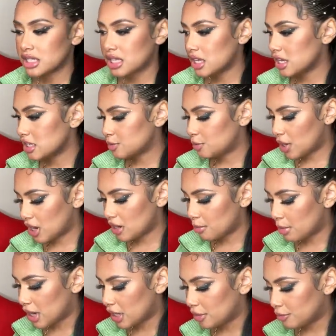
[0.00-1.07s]
thing is probably
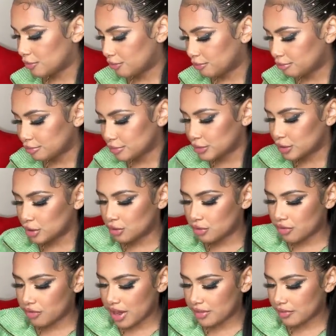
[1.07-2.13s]
my new
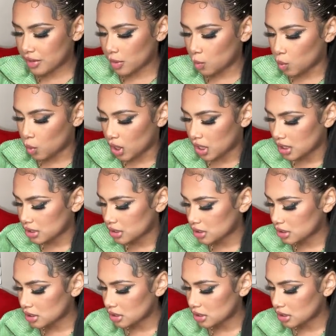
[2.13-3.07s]
favorite ones.